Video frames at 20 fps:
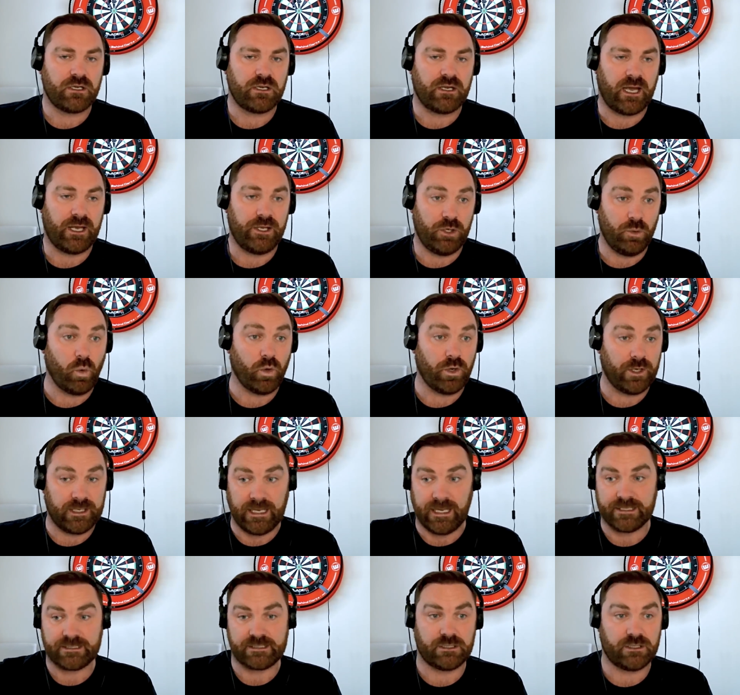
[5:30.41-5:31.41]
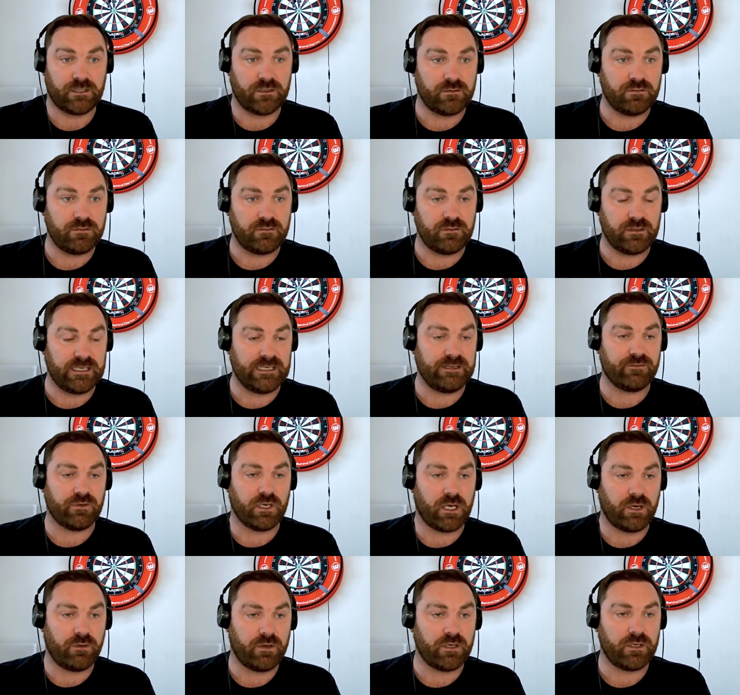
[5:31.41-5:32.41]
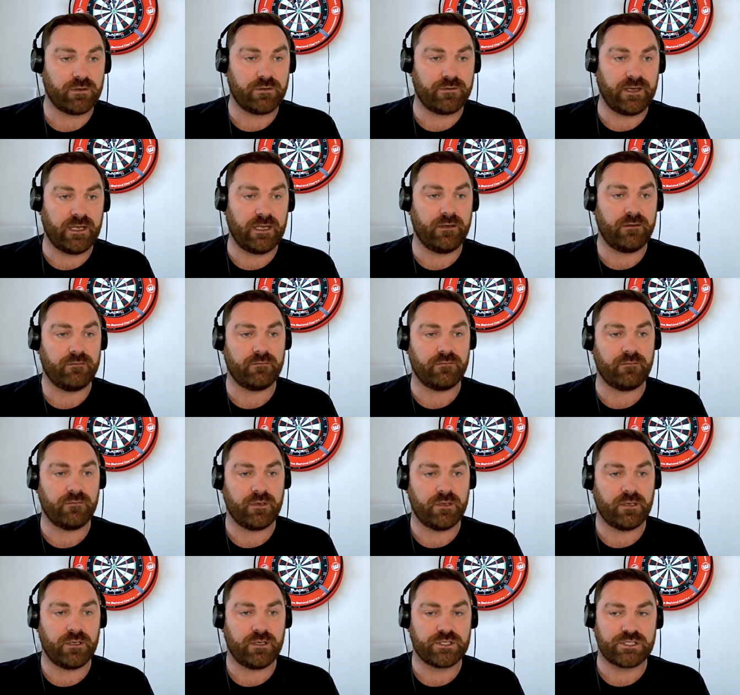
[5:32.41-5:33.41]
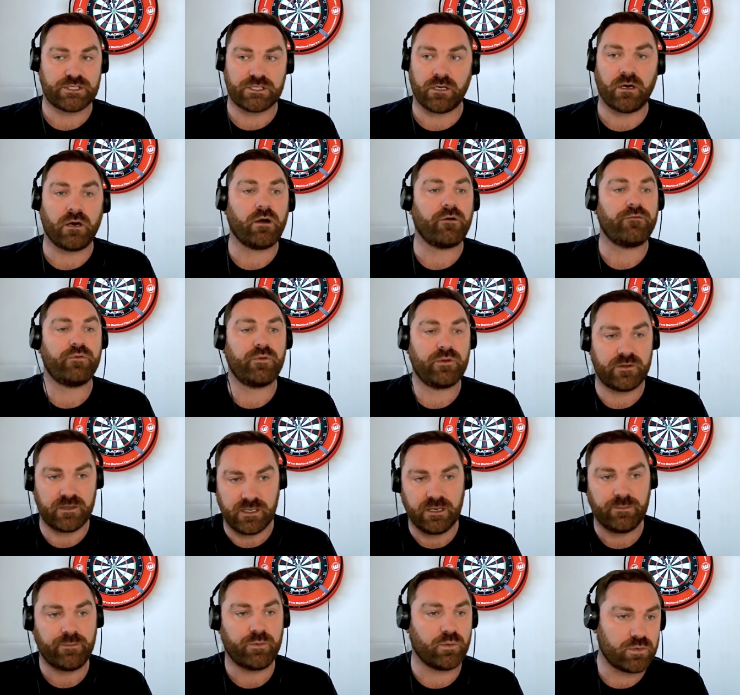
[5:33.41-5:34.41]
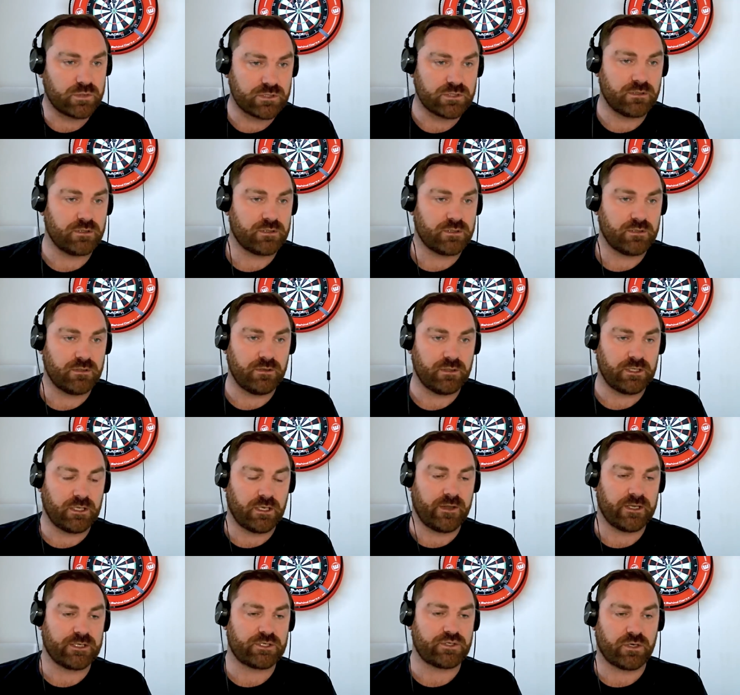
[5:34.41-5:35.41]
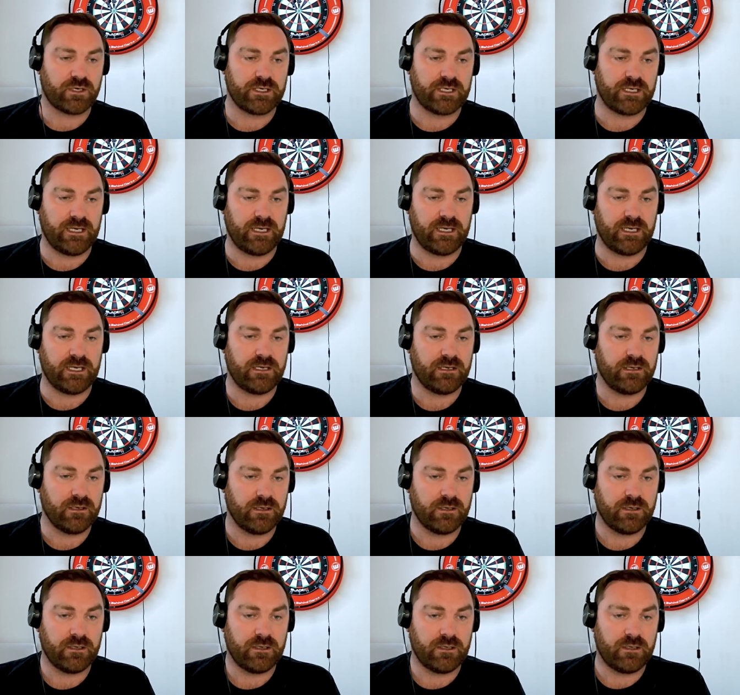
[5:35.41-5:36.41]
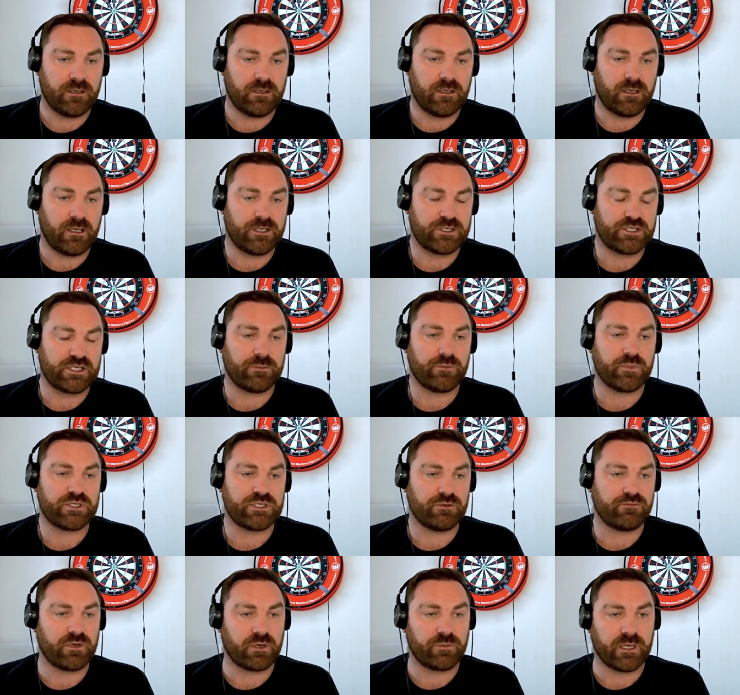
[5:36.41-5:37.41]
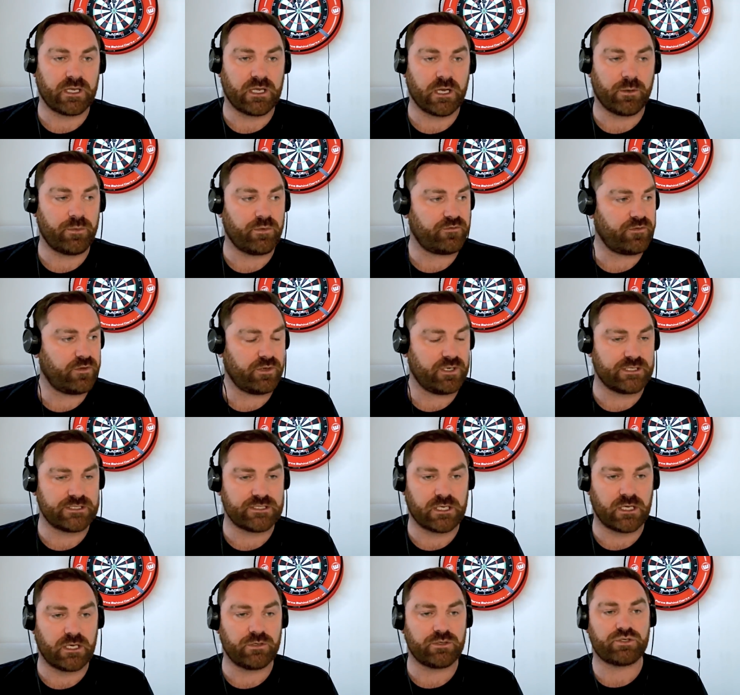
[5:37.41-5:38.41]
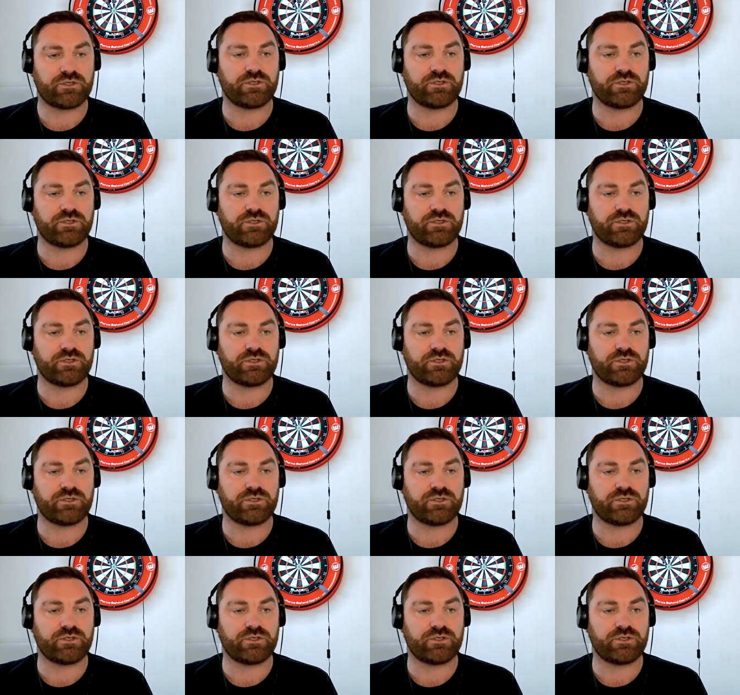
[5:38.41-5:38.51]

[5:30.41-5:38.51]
and you want to get to even lower, then start off with the nipples. You know, they tried it in the Championship Rugby Cup a few years ago.